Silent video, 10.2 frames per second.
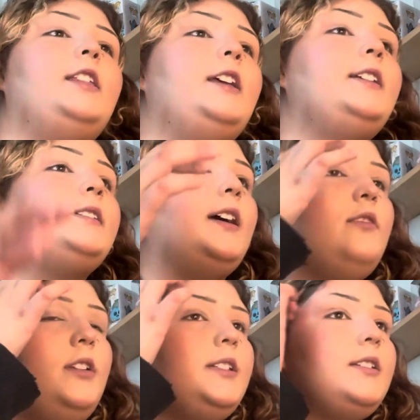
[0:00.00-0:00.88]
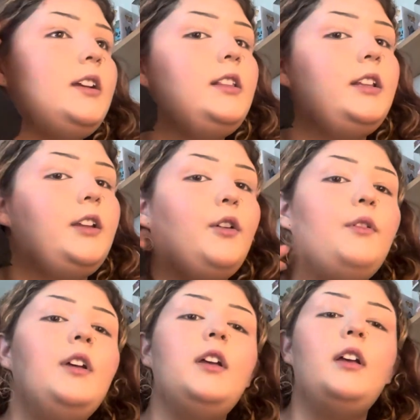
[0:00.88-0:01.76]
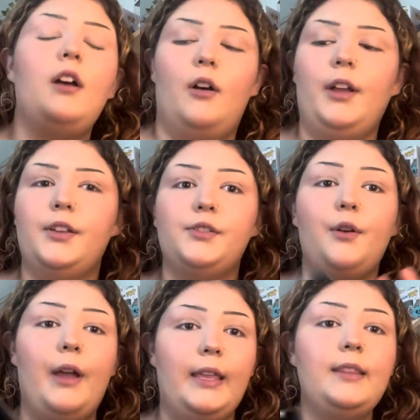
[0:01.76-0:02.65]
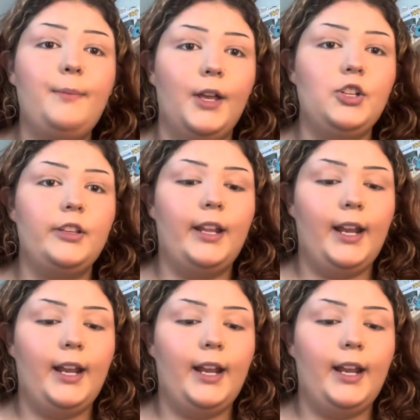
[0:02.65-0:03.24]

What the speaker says: this. I don't necessarily know. Okay, so in the picture that I